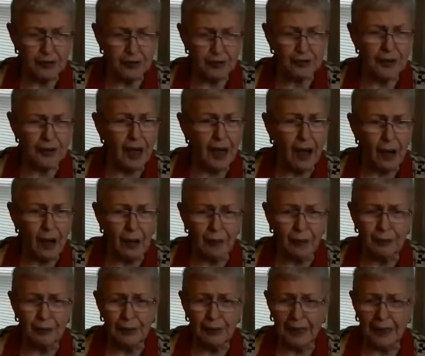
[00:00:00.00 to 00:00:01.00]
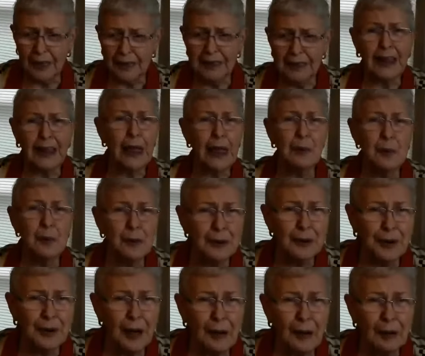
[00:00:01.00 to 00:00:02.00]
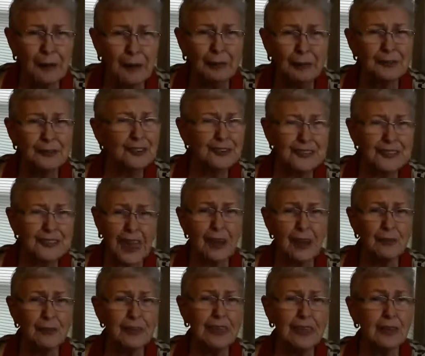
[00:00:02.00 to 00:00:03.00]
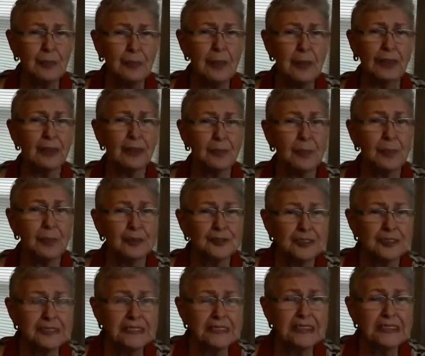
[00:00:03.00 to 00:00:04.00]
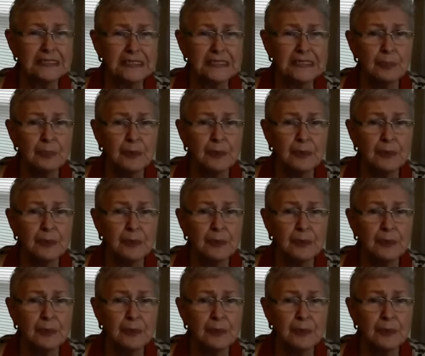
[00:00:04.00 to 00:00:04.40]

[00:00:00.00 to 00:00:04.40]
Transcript: and all, glamour and all, just everything about the person. Just accept.